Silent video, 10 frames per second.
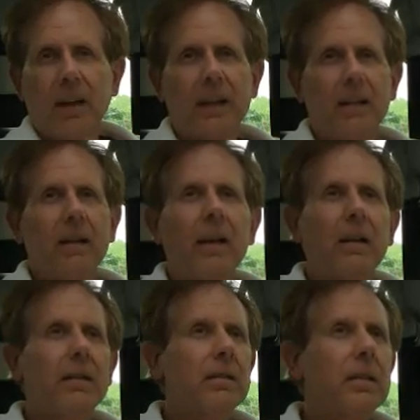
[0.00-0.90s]
and
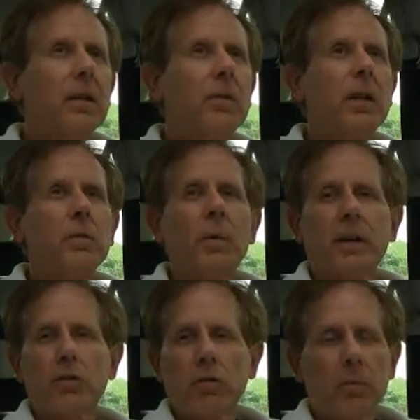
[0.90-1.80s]
never want
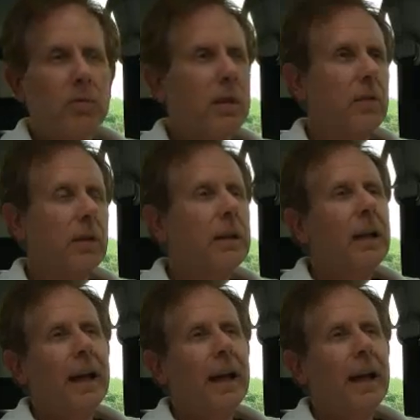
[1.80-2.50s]
to contribute, never.